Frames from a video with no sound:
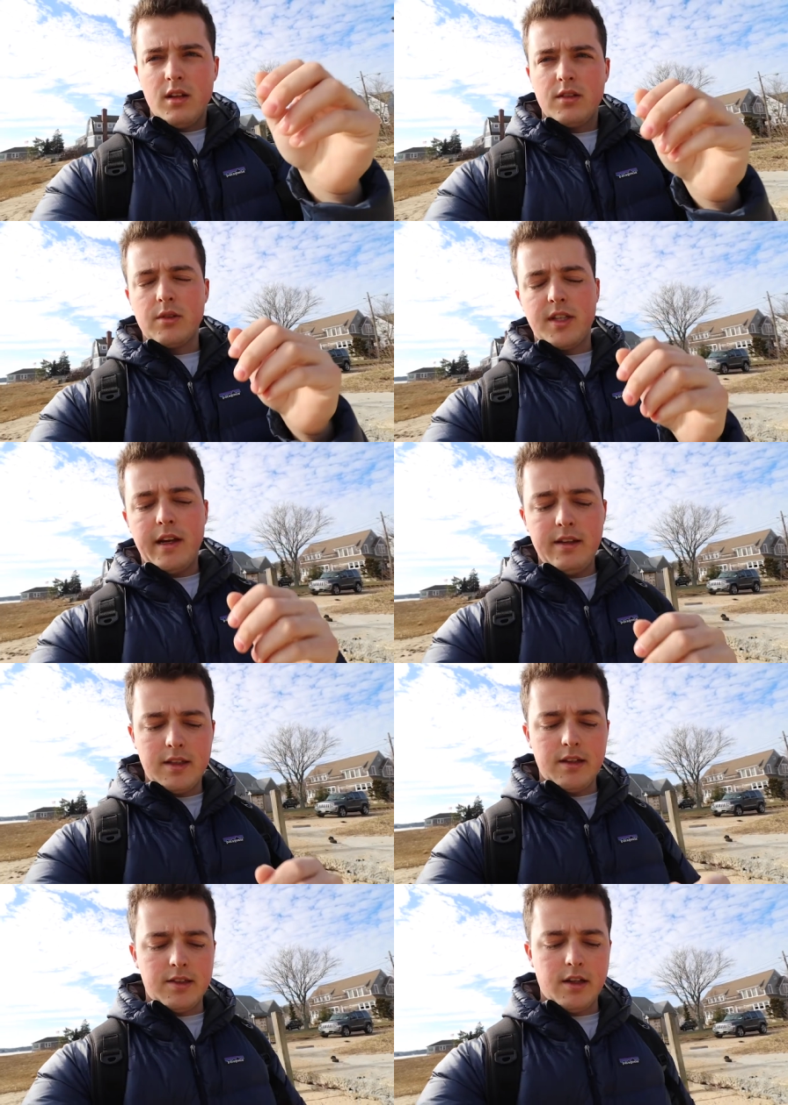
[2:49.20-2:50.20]
So today is
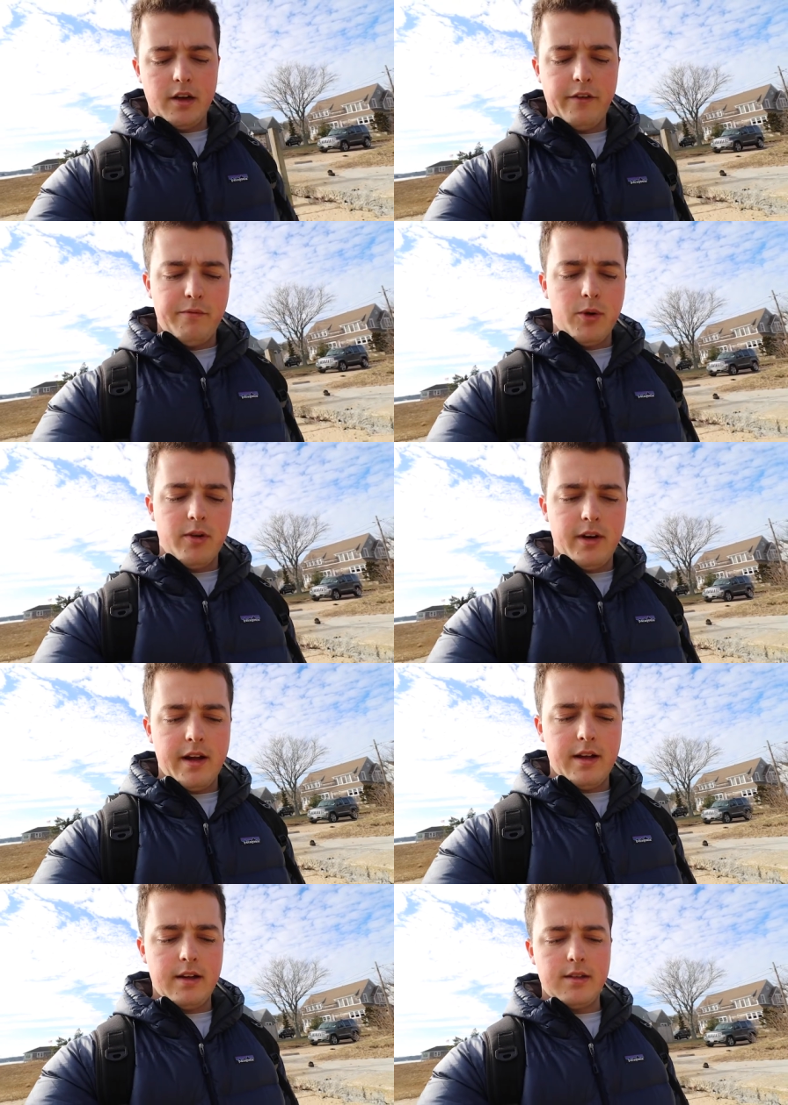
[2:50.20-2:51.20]
going to serve more
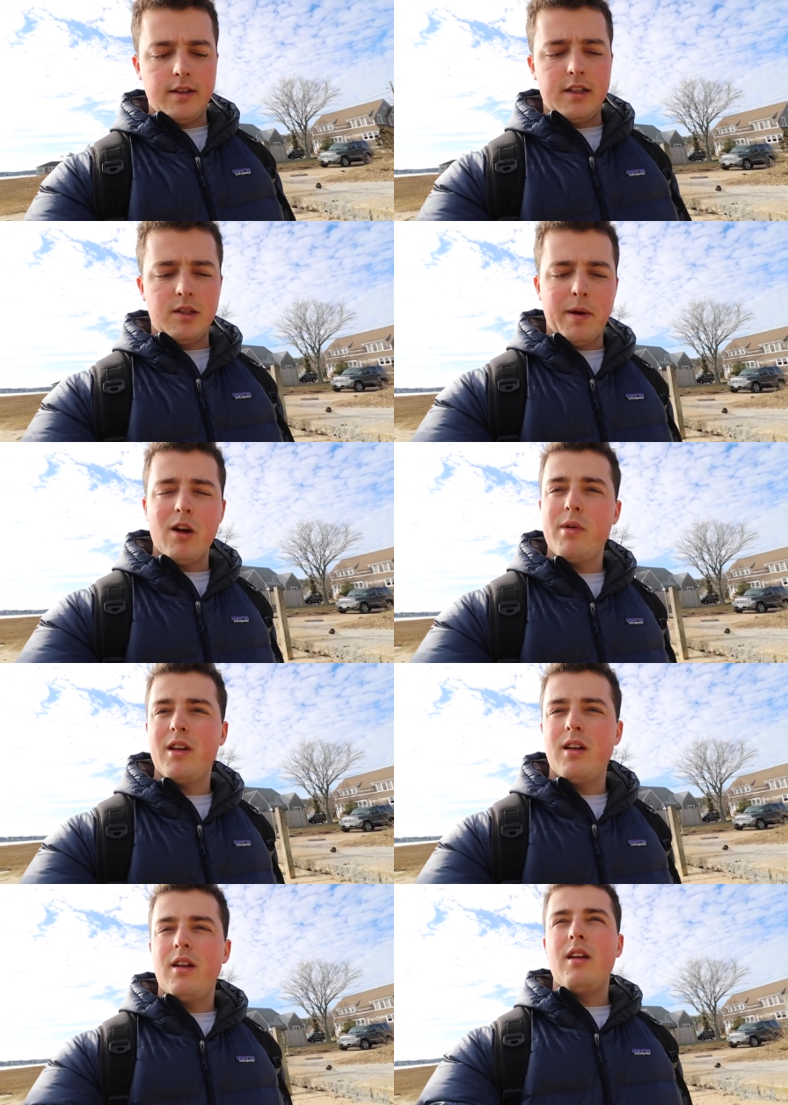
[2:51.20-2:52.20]
as an experiment.